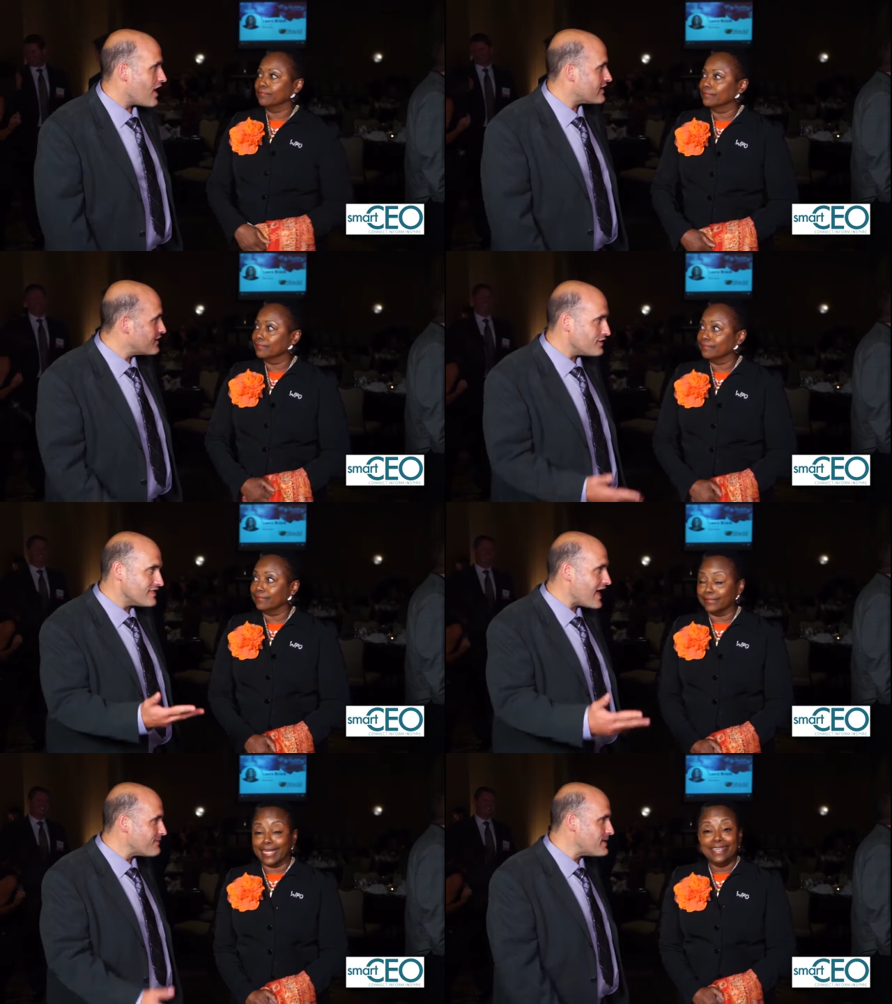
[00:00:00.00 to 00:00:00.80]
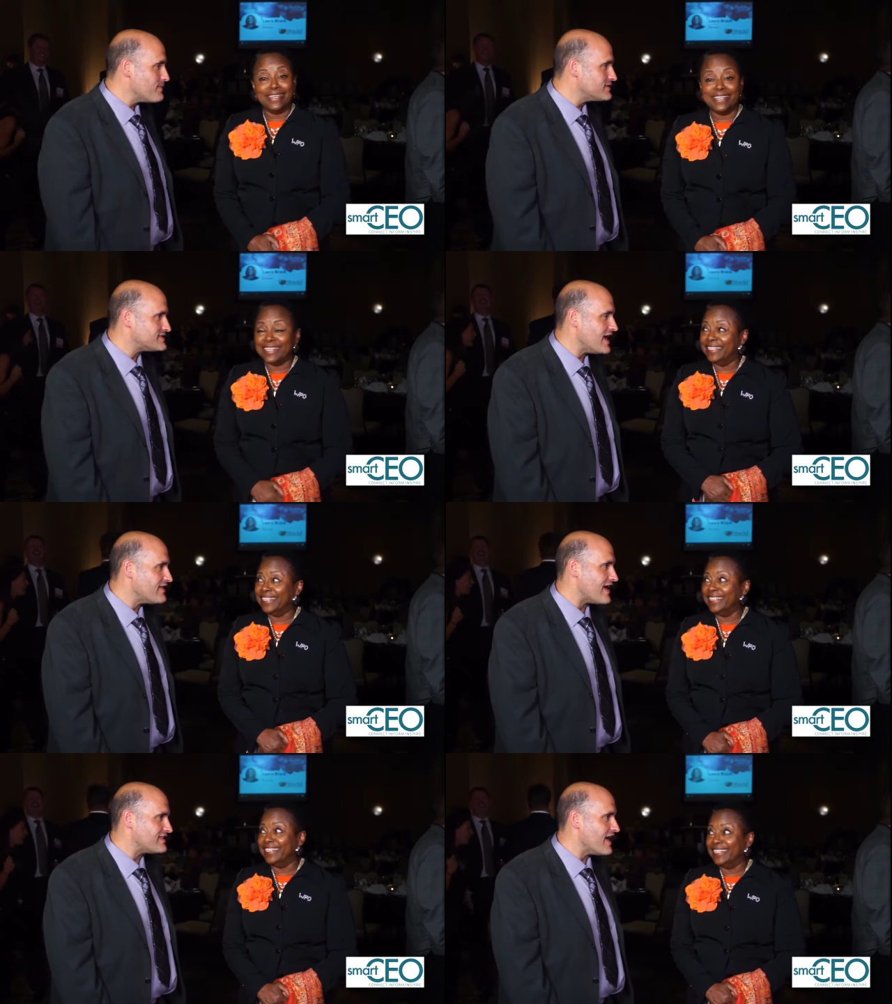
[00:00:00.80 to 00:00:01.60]
Speaker 1: Uh, you know, a lot of people are
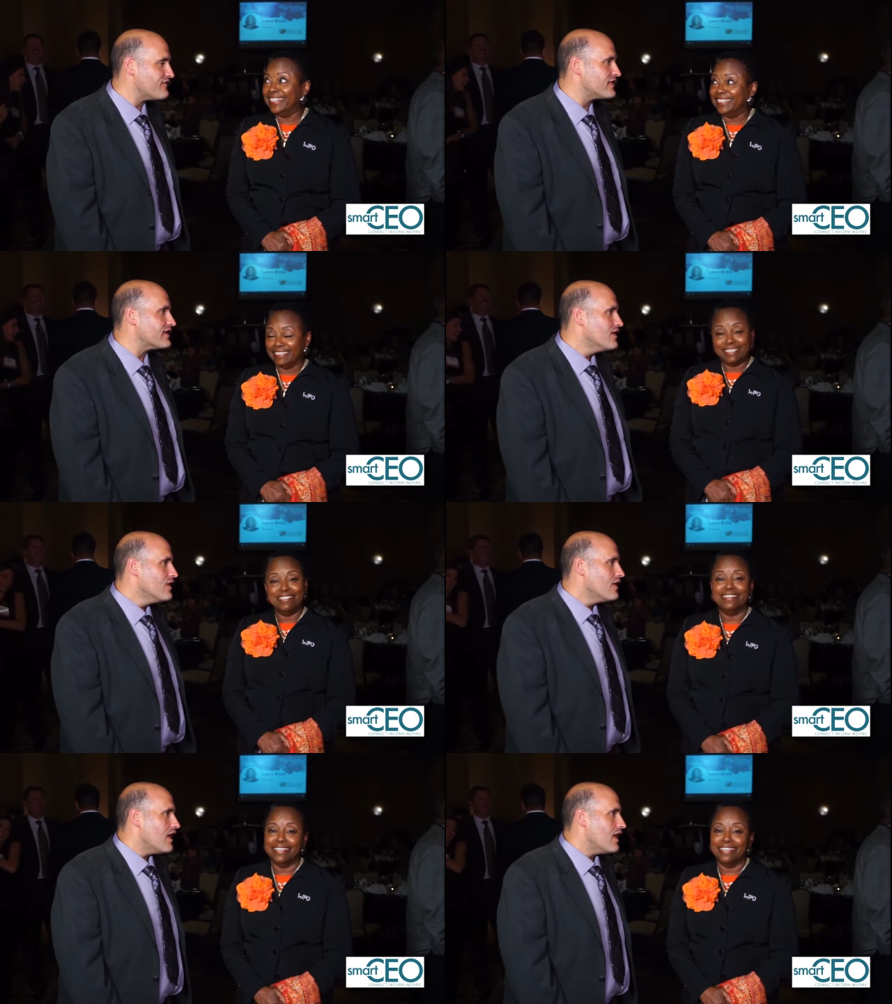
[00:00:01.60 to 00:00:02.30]
saying that, definitely.